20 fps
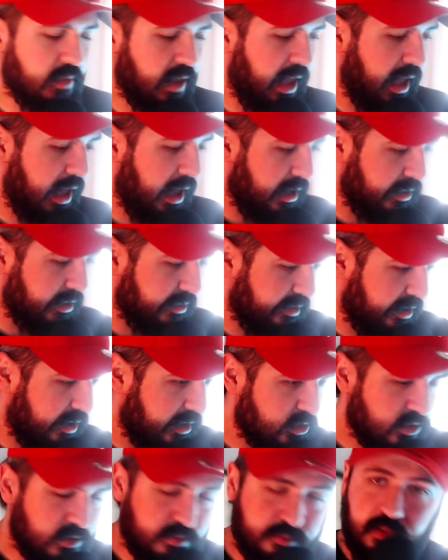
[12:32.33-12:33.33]
and
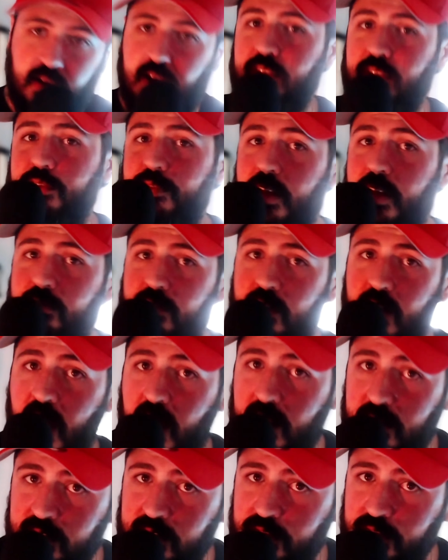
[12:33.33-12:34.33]
just find your favorite
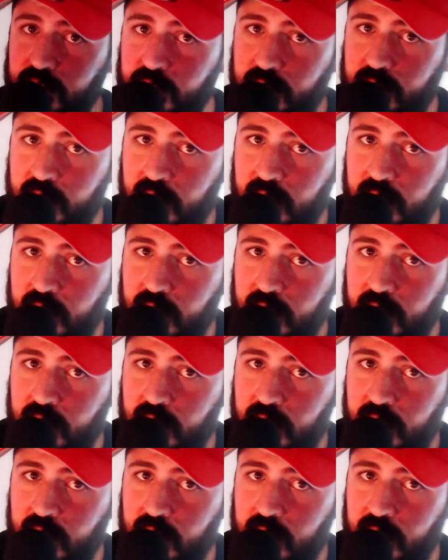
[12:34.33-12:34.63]
artist.